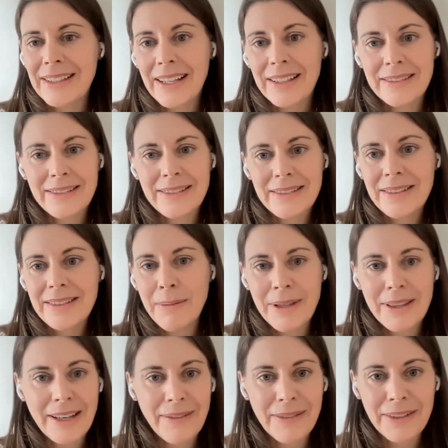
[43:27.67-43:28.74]
And to
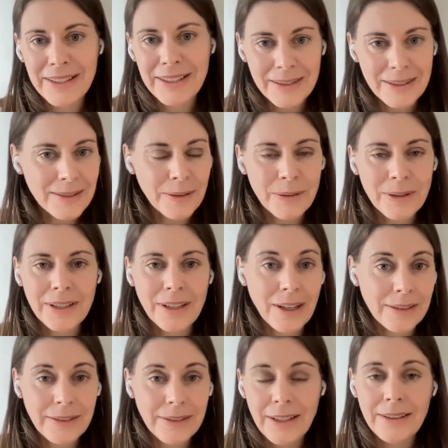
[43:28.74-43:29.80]
me, the evidence is so clear
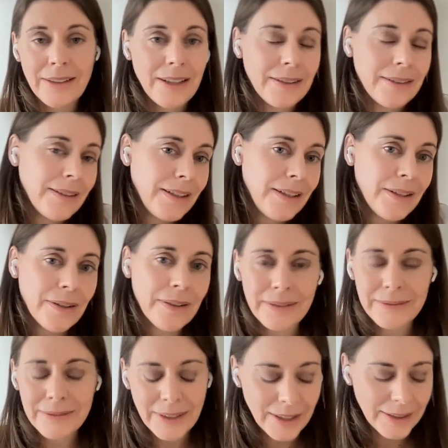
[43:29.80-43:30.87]
on, and
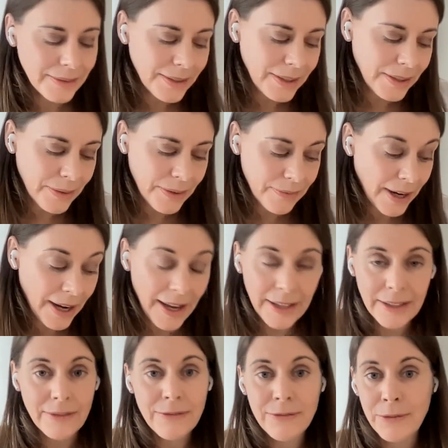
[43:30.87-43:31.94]
if I
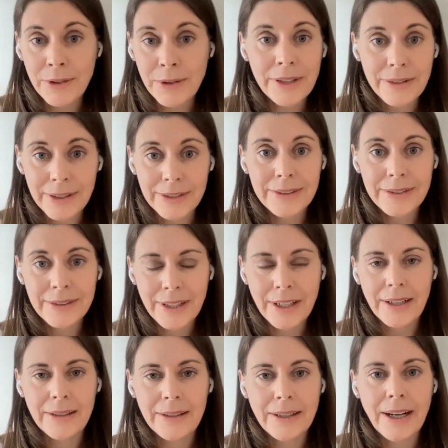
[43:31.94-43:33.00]
had a 4-year-old,
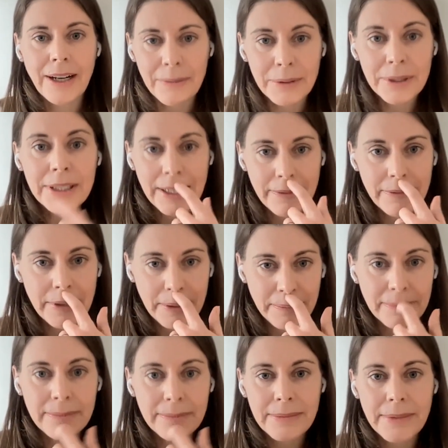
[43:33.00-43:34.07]
I would give
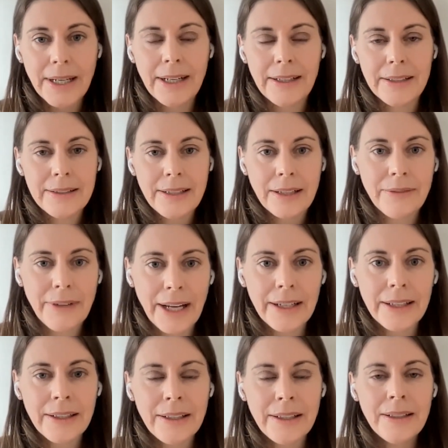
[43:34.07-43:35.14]
them Sinovac,
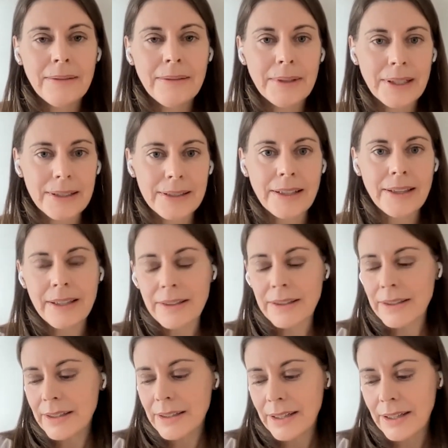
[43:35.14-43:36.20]
because I
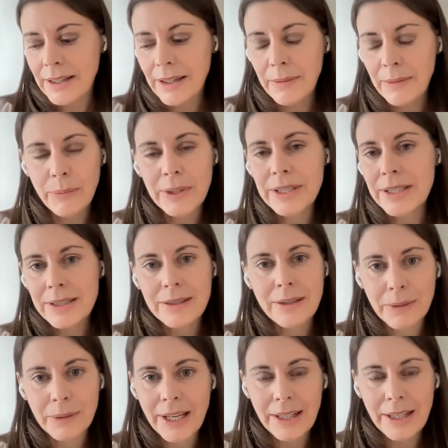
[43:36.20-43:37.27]
think we just
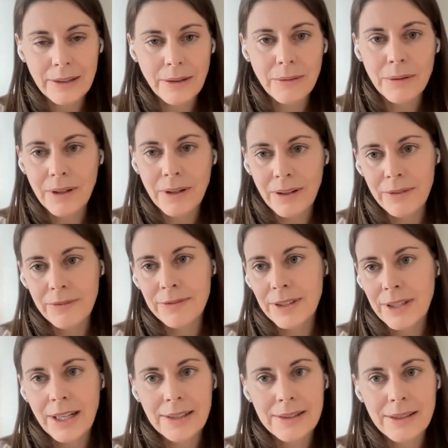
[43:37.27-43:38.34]
don't yet know all the
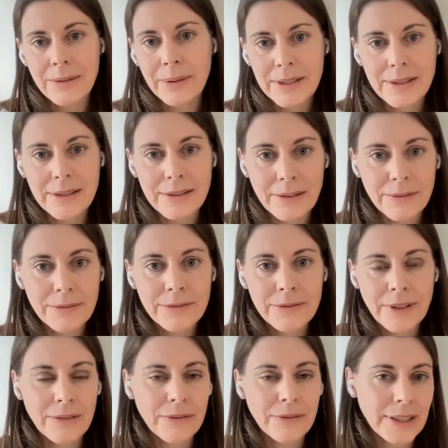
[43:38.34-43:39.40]
full consequences of
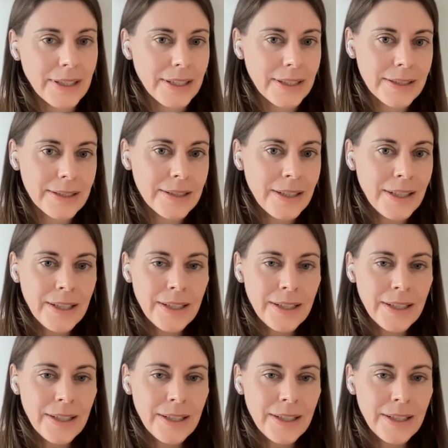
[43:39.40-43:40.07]
what these